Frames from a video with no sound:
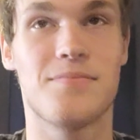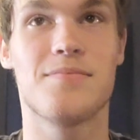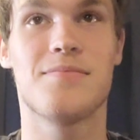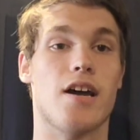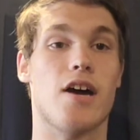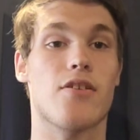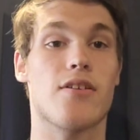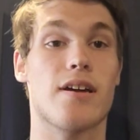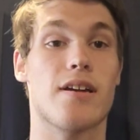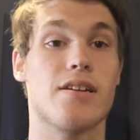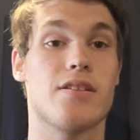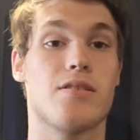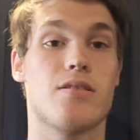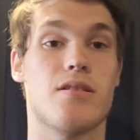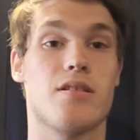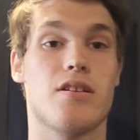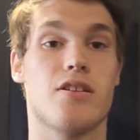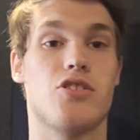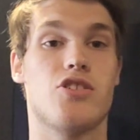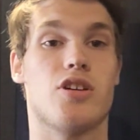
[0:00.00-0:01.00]
Now getting to
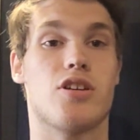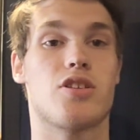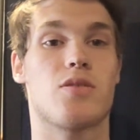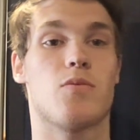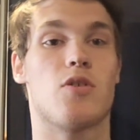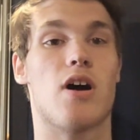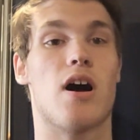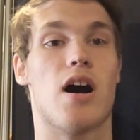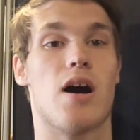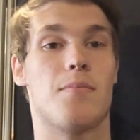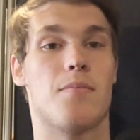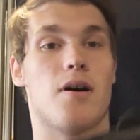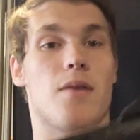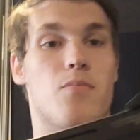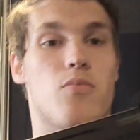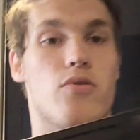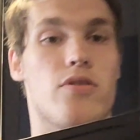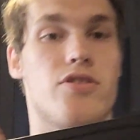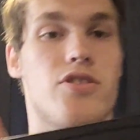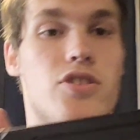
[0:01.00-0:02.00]
the adjustable
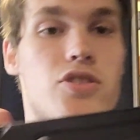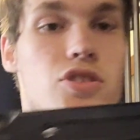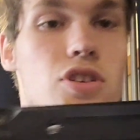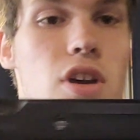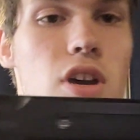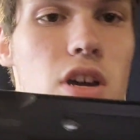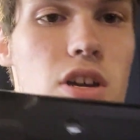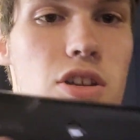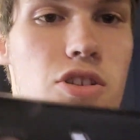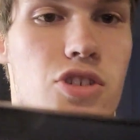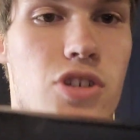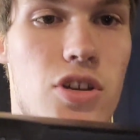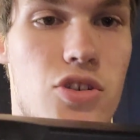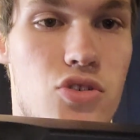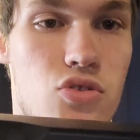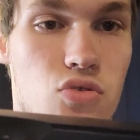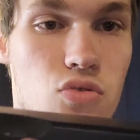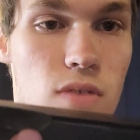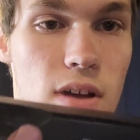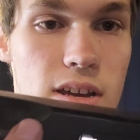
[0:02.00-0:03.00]
hop-up, which is
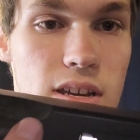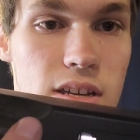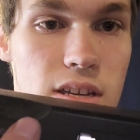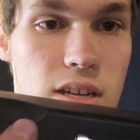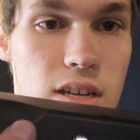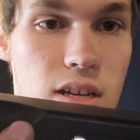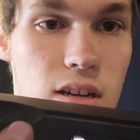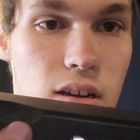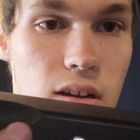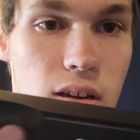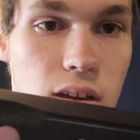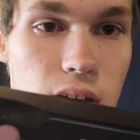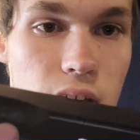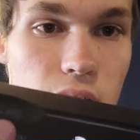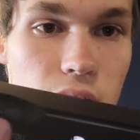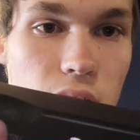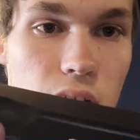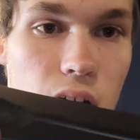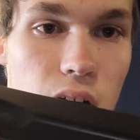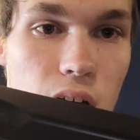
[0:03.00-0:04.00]
just right here.
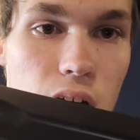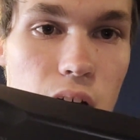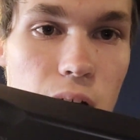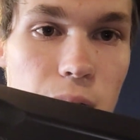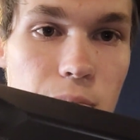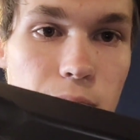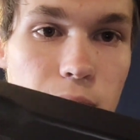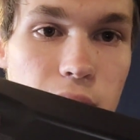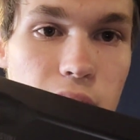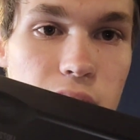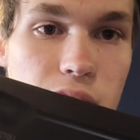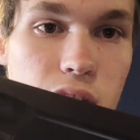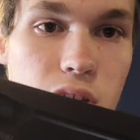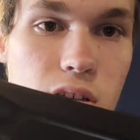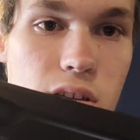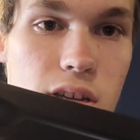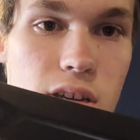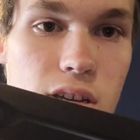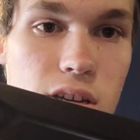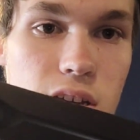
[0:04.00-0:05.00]

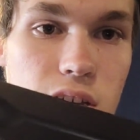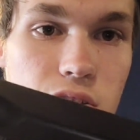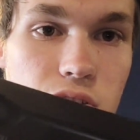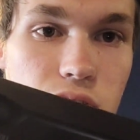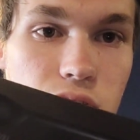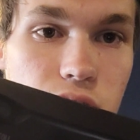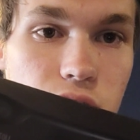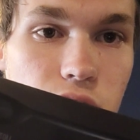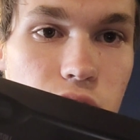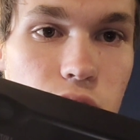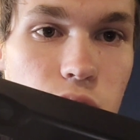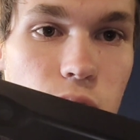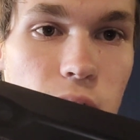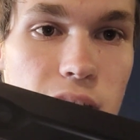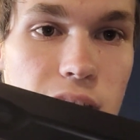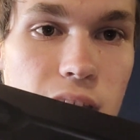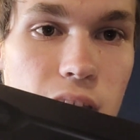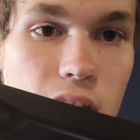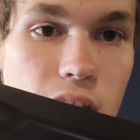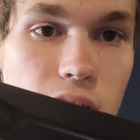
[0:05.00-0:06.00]
Basically it's just
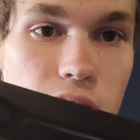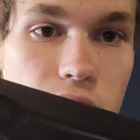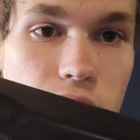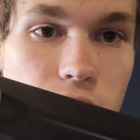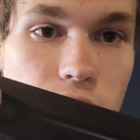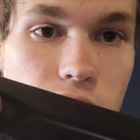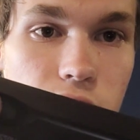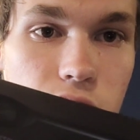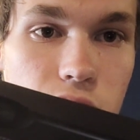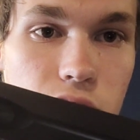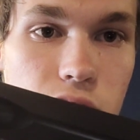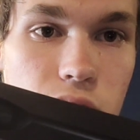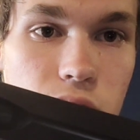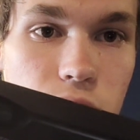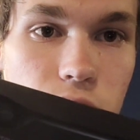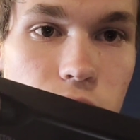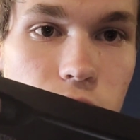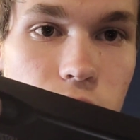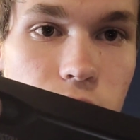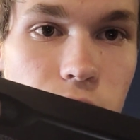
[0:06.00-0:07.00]
right there. You could just
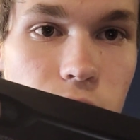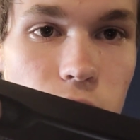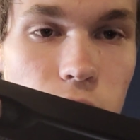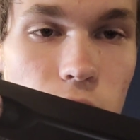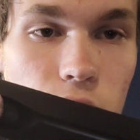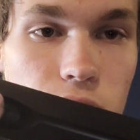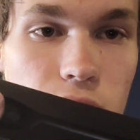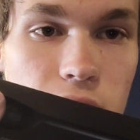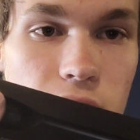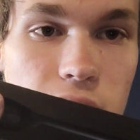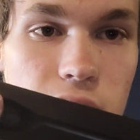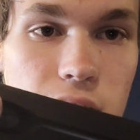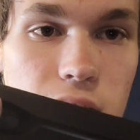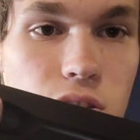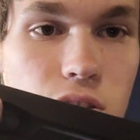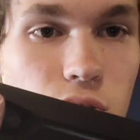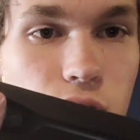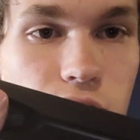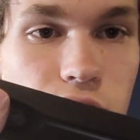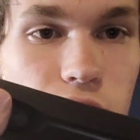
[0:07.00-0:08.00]
rotate it
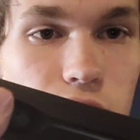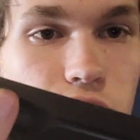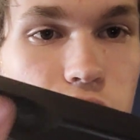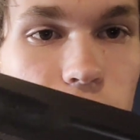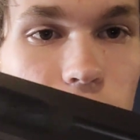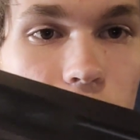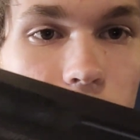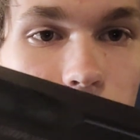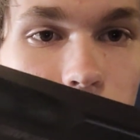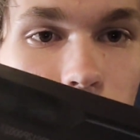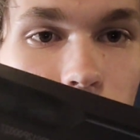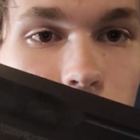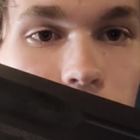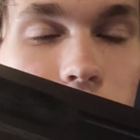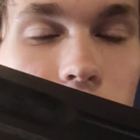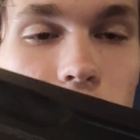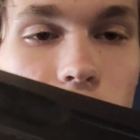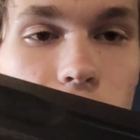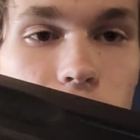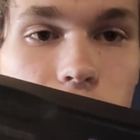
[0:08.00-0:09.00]
to adjust your hop-up.
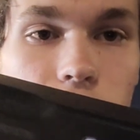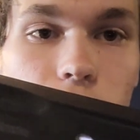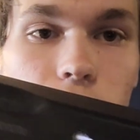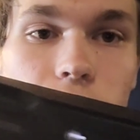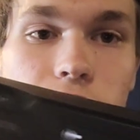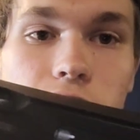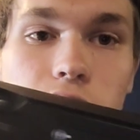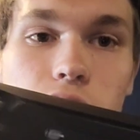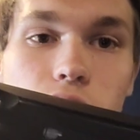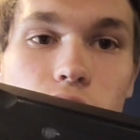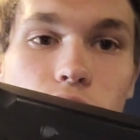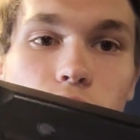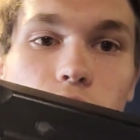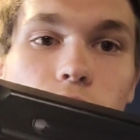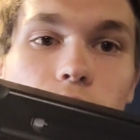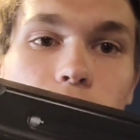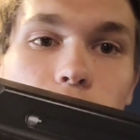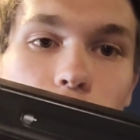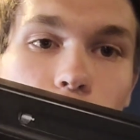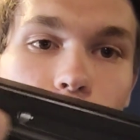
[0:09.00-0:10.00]
No need to
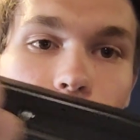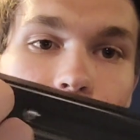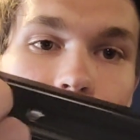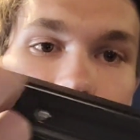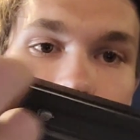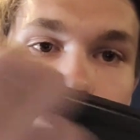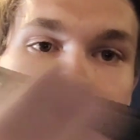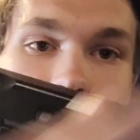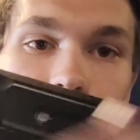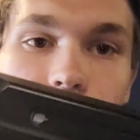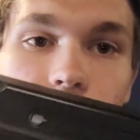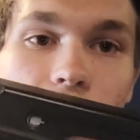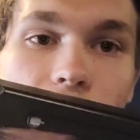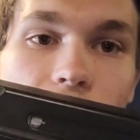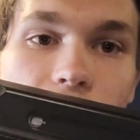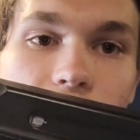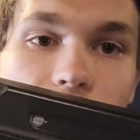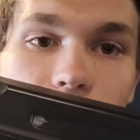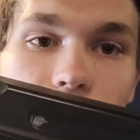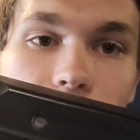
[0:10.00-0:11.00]
pull back the
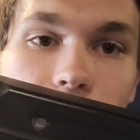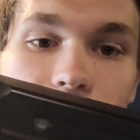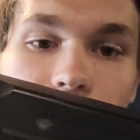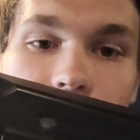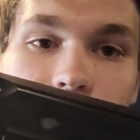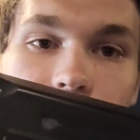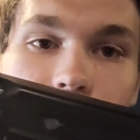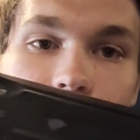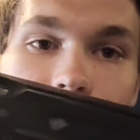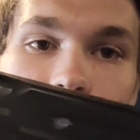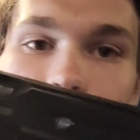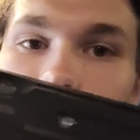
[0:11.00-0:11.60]
slide or anything.